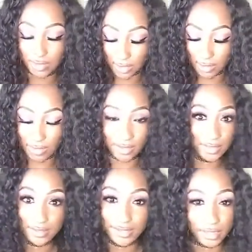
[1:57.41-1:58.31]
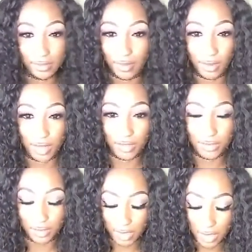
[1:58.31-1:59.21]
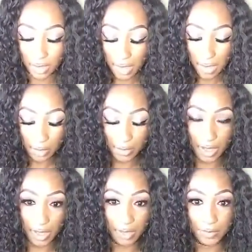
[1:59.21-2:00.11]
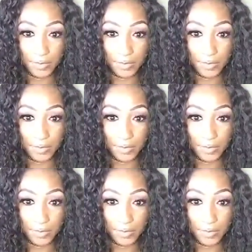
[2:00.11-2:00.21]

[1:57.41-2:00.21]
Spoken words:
But I'm about to start doing highlighting.